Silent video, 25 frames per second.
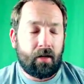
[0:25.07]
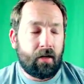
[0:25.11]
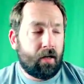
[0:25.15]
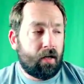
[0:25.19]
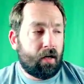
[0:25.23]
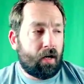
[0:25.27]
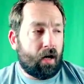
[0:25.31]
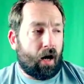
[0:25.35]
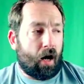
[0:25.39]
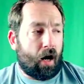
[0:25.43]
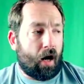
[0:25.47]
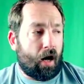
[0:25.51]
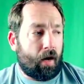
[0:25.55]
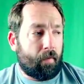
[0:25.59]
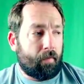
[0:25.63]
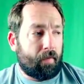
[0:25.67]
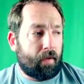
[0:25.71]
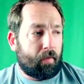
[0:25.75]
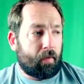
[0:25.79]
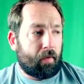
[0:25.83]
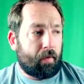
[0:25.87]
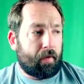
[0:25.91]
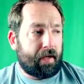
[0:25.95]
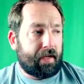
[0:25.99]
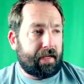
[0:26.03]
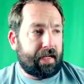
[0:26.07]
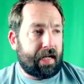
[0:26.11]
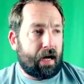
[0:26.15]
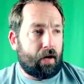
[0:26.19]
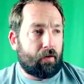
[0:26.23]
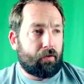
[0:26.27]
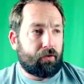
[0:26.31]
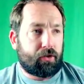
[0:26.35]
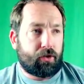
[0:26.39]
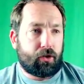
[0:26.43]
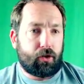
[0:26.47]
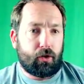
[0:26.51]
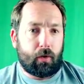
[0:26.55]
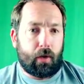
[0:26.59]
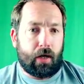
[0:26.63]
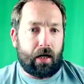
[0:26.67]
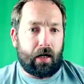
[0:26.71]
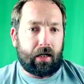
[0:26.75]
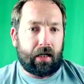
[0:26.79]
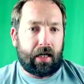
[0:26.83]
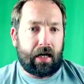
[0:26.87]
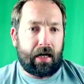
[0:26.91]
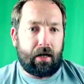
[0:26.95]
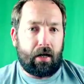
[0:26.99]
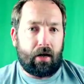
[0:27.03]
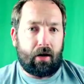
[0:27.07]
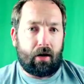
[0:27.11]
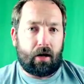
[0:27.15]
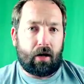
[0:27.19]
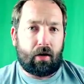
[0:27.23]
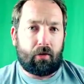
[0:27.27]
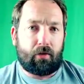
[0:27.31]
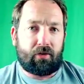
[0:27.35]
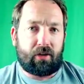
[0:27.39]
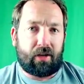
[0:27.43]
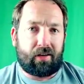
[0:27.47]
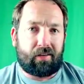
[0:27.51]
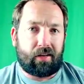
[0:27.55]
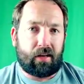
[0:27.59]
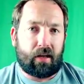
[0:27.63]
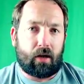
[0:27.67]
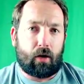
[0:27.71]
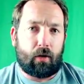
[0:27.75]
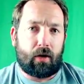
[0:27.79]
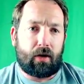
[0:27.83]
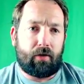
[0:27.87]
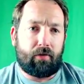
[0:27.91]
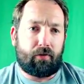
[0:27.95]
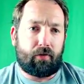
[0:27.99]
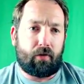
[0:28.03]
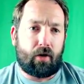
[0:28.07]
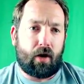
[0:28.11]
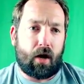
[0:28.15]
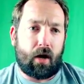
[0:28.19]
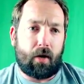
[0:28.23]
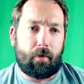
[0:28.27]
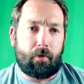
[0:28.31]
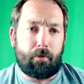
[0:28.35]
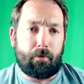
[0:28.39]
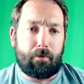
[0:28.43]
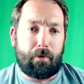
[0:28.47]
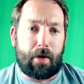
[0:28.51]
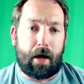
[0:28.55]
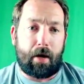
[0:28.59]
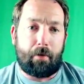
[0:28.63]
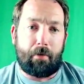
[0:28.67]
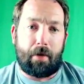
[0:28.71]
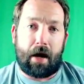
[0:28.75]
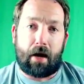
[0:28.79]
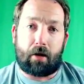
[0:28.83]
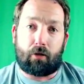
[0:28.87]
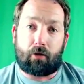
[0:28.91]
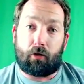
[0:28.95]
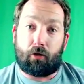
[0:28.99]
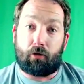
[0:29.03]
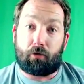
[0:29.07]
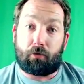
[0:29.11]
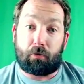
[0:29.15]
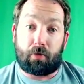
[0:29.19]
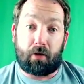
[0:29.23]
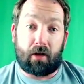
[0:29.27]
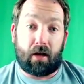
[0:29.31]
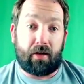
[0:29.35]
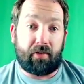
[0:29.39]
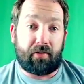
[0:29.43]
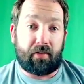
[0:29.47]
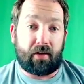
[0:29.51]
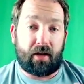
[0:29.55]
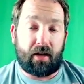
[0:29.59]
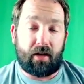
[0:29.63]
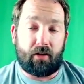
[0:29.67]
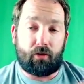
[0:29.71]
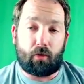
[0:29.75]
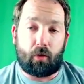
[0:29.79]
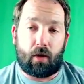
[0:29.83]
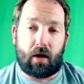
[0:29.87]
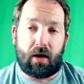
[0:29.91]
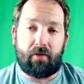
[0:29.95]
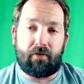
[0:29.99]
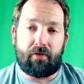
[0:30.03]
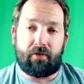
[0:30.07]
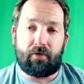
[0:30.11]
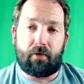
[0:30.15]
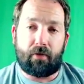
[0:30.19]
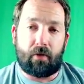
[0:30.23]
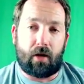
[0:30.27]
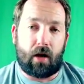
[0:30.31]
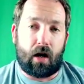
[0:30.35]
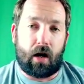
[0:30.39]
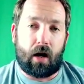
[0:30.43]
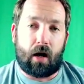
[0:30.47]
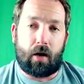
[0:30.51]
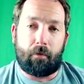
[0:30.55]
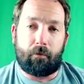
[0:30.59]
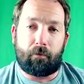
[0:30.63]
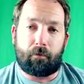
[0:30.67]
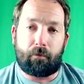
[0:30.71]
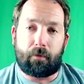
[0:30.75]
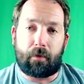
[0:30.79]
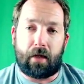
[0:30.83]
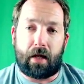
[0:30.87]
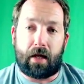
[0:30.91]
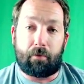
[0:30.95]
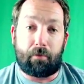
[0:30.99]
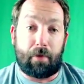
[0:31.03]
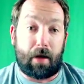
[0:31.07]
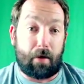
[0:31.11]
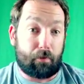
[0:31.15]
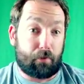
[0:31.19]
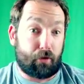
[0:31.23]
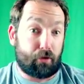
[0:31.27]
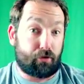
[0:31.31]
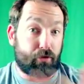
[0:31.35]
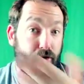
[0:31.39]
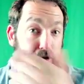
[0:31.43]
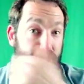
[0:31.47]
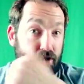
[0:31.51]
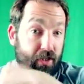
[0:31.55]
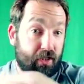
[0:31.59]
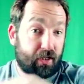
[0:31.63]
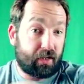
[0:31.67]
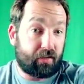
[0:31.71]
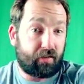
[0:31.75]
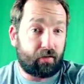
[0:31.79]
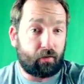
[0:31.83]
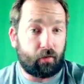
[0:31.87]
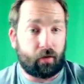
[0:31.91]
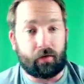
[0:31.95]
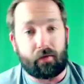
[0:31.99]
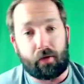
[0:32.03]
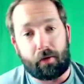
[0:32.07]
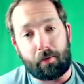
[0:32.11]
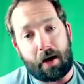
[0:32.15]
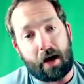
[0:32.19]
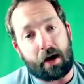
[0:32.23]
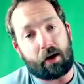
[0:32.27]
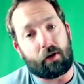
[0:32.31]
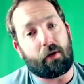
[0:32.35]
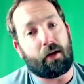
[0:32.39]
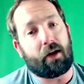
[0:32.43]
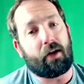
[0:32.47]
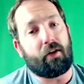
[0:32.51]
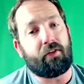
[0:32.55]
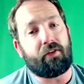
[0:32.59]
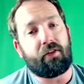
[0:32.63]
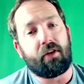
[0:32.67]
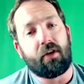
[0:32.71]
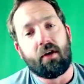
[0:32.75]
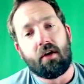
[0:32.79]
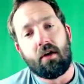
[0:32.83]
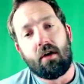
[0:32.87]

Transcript: Then we went down to LA, hung out with Jason Lowy from My Macros Plus and his wife, and met Patricia Nixon, one of our moderators.